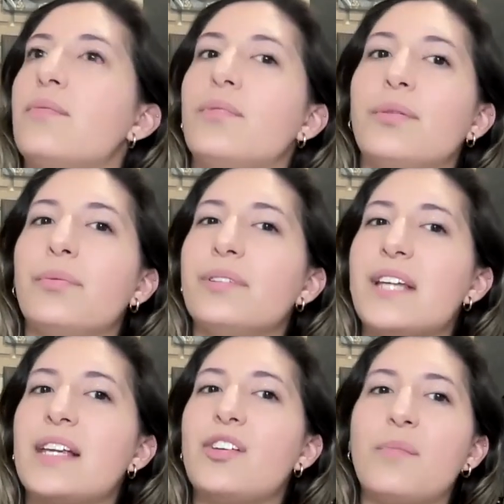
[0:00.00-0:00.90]
Will
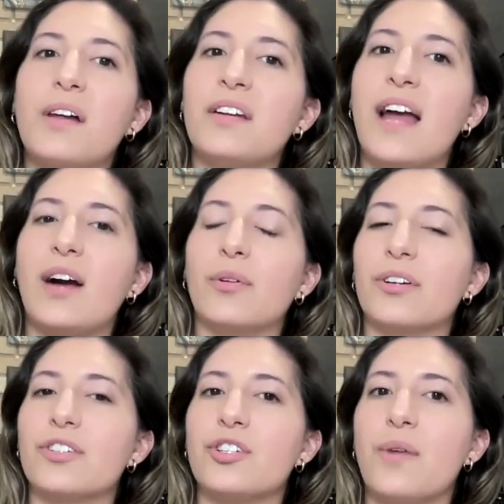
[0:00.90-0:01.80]
take you about an hour
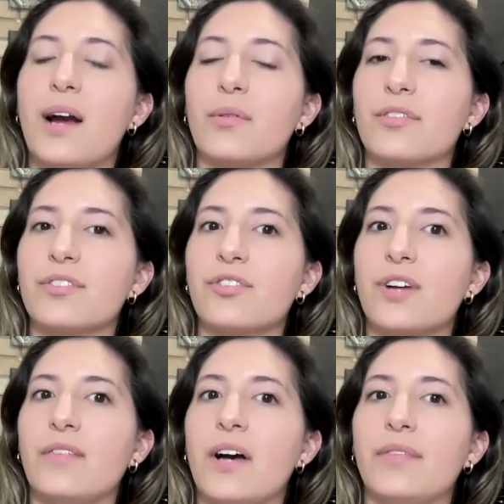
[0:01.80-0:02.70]
to 2 hours to
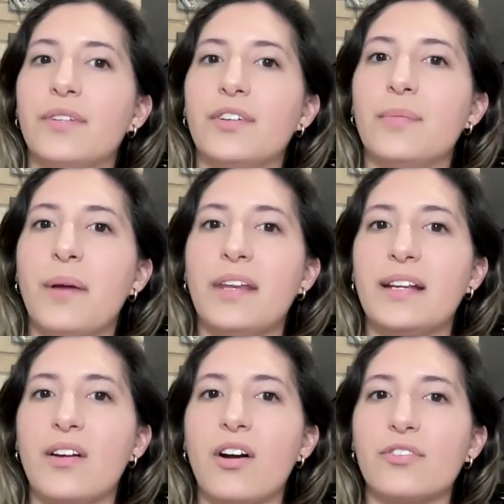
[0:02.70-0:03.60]
drive out there,
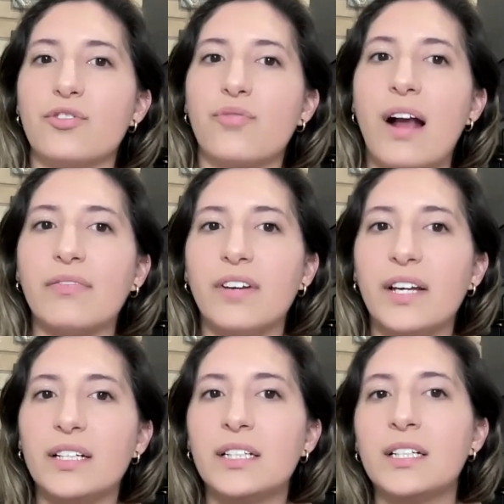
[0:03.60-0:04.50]
depending on
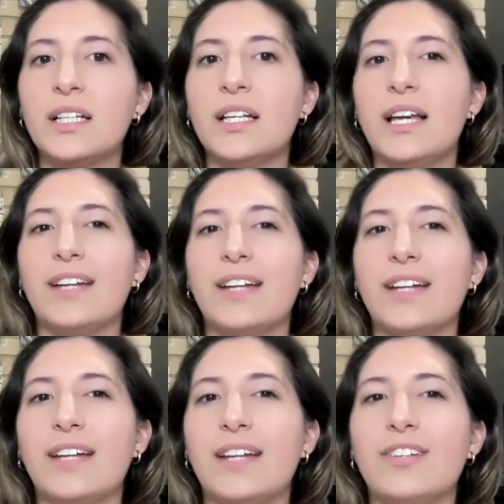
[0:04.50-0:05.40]
traffic. And
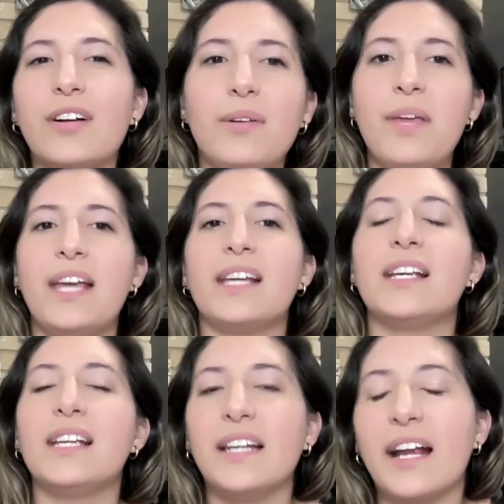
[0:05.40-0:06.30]
generally, when
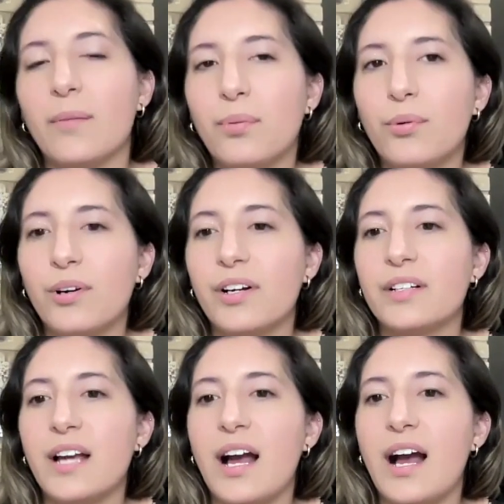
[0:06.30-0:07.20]
picking an airport,